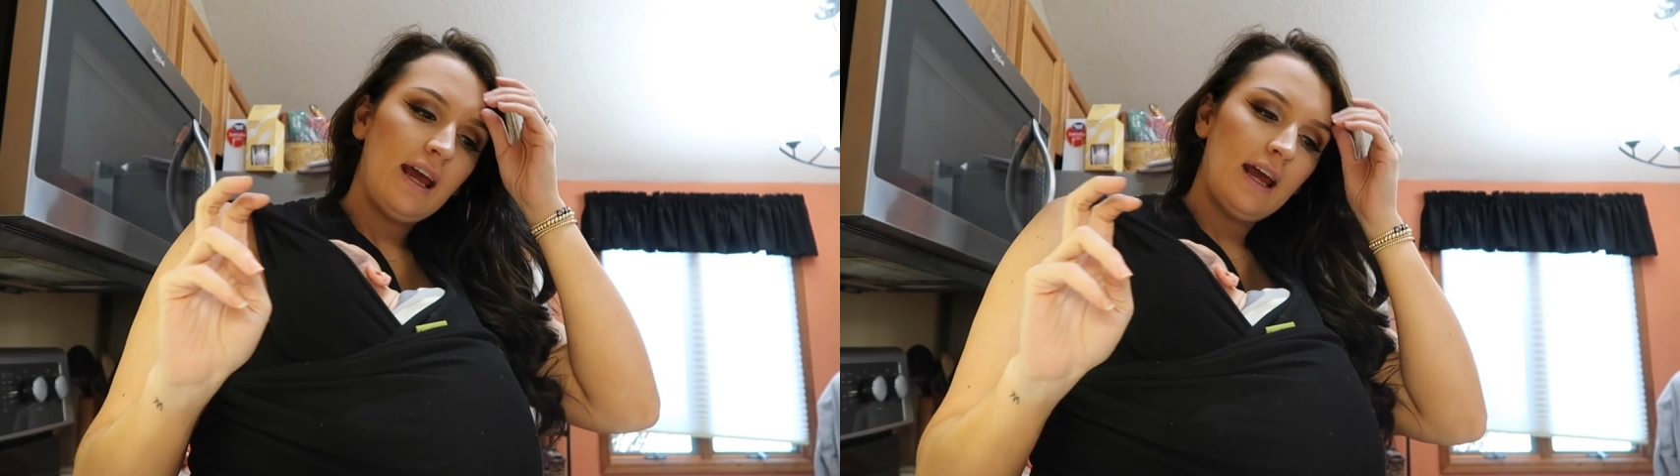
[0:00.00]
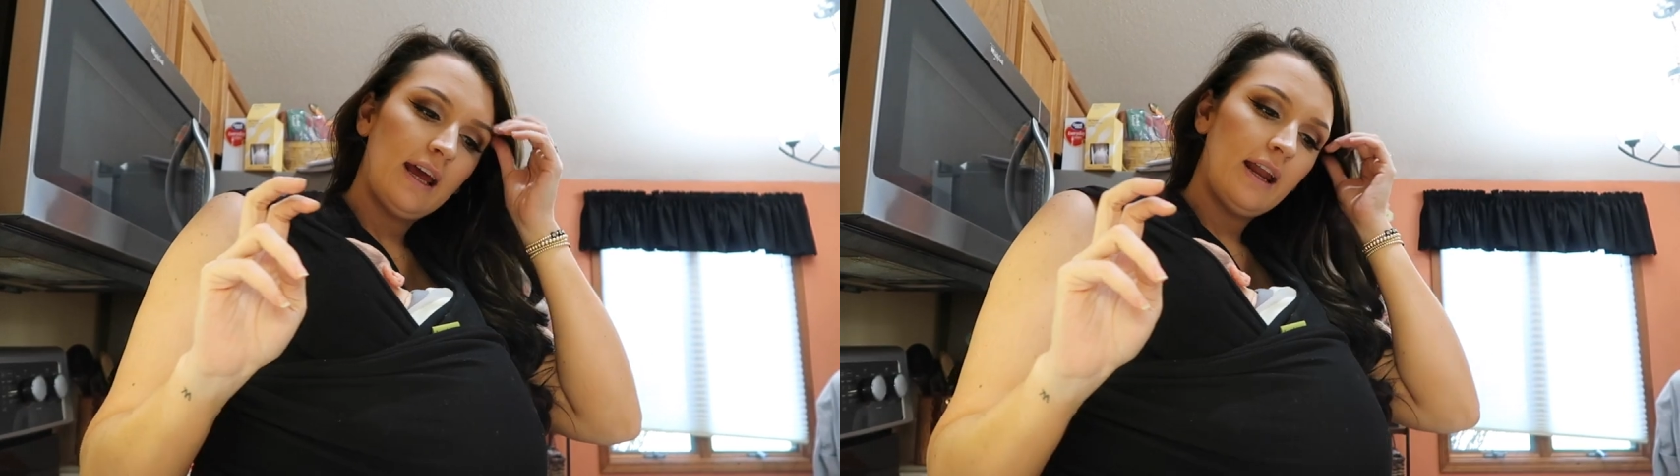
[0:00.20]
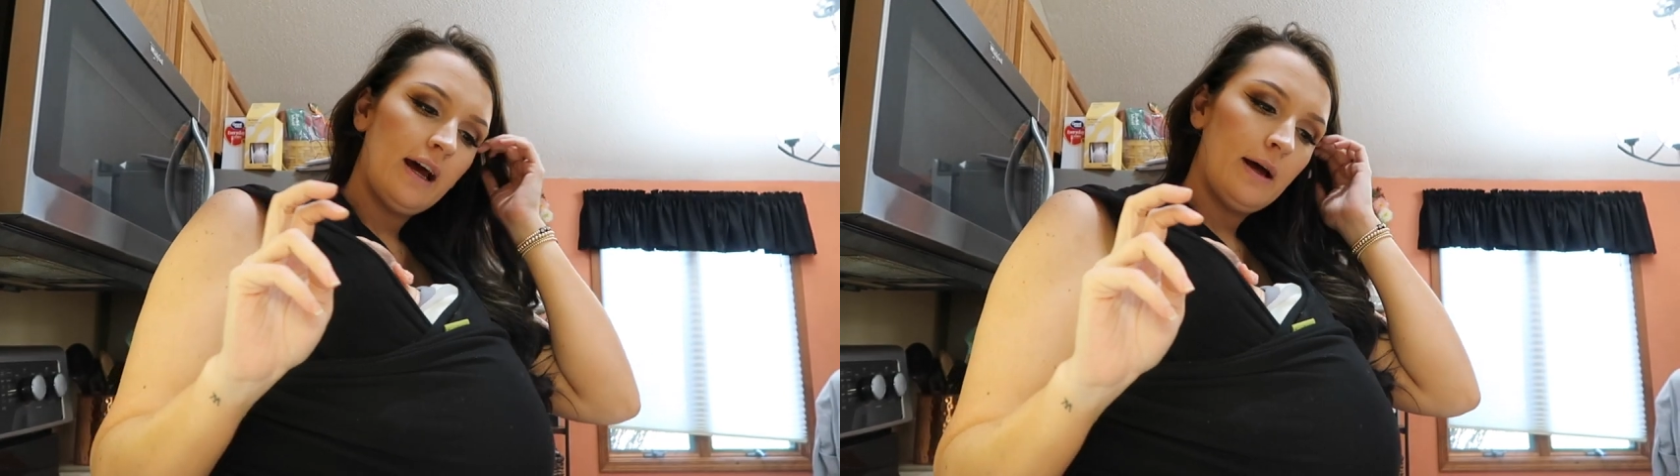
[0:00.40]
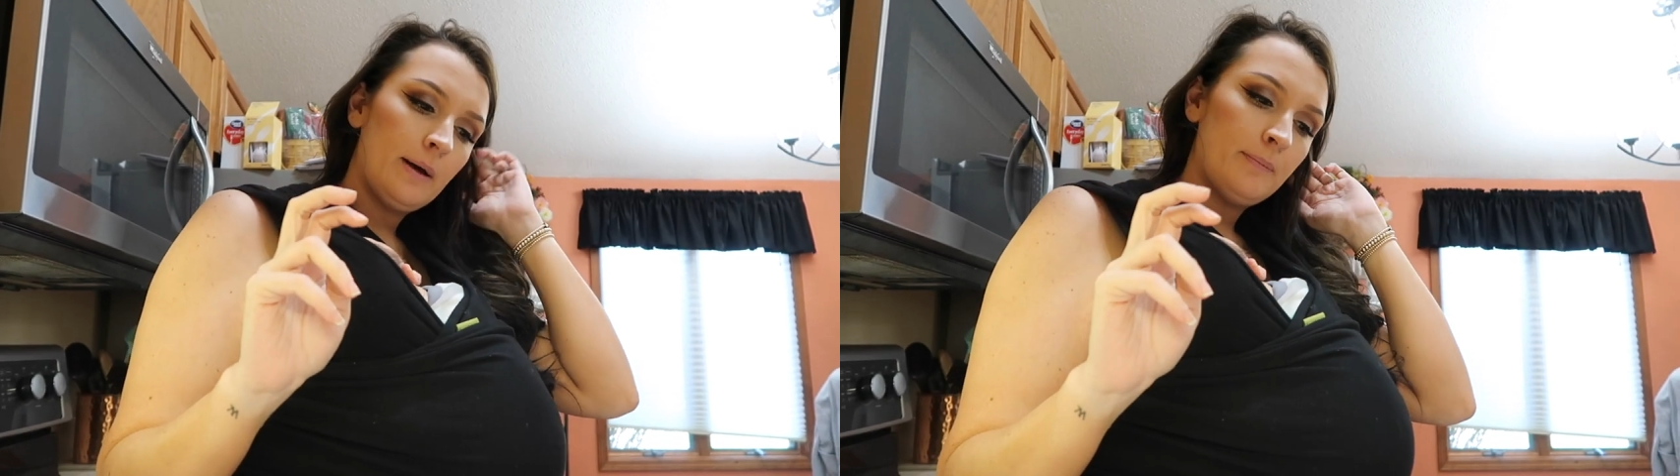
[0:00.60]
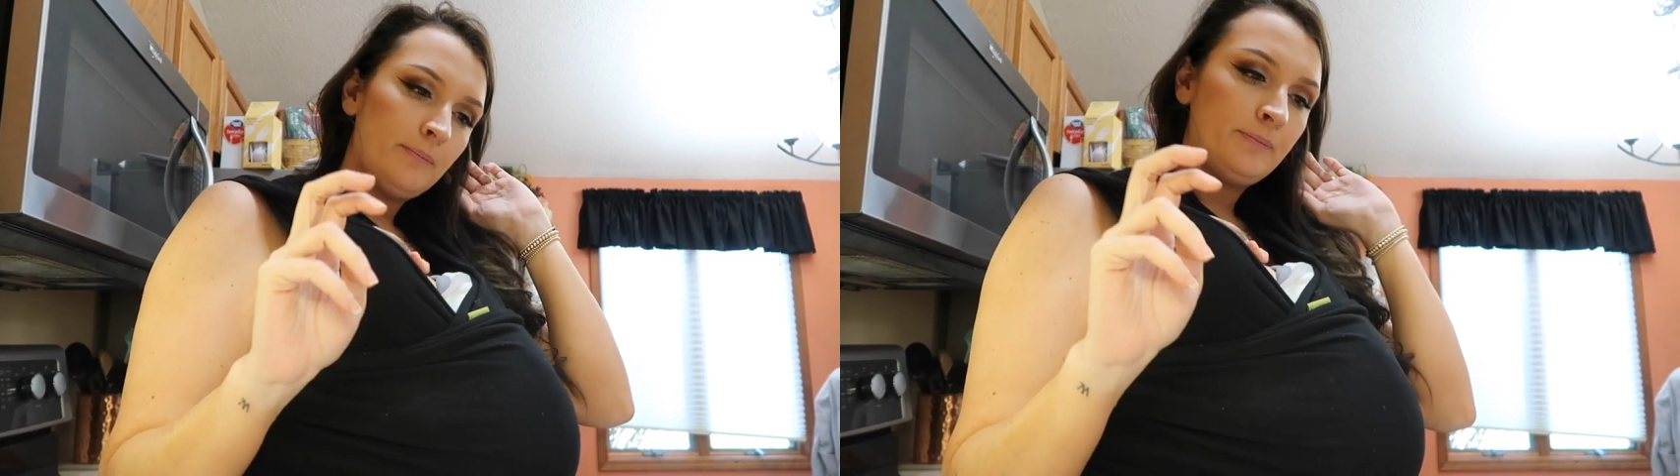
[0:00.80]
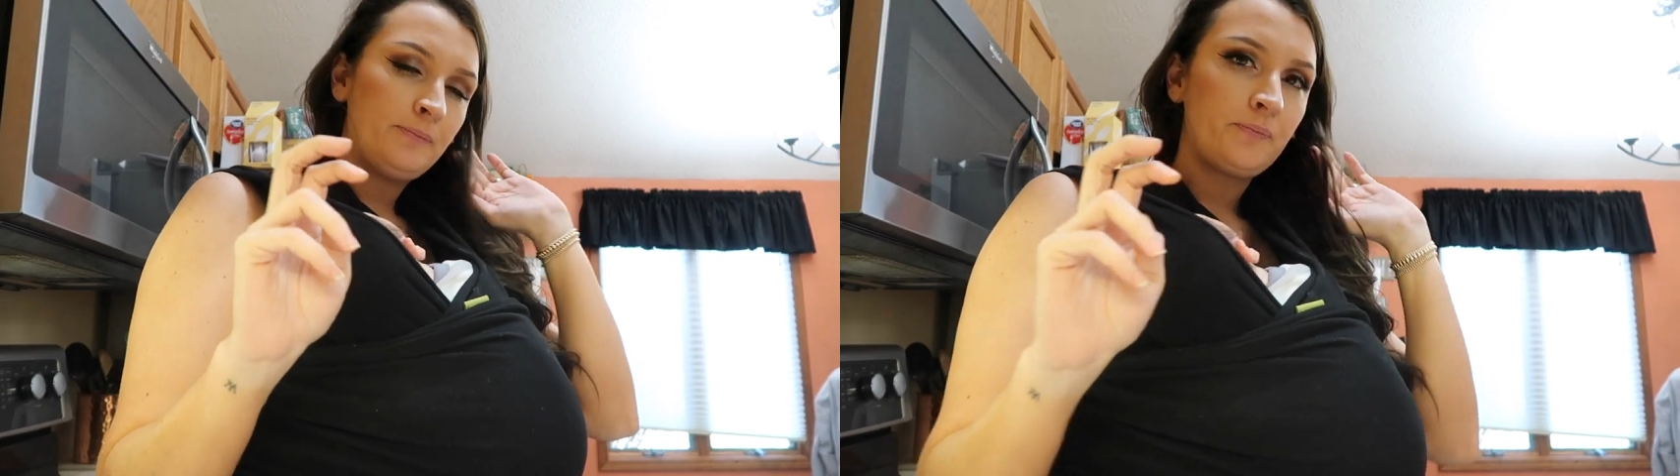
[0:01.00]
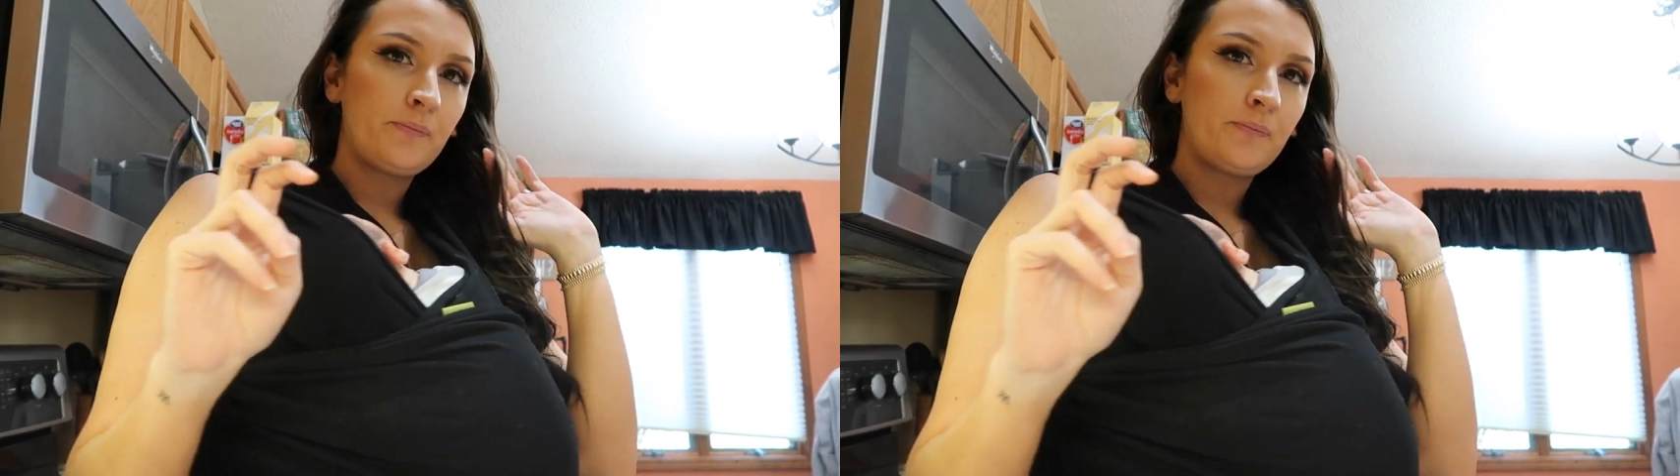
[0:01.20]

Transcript: And I'm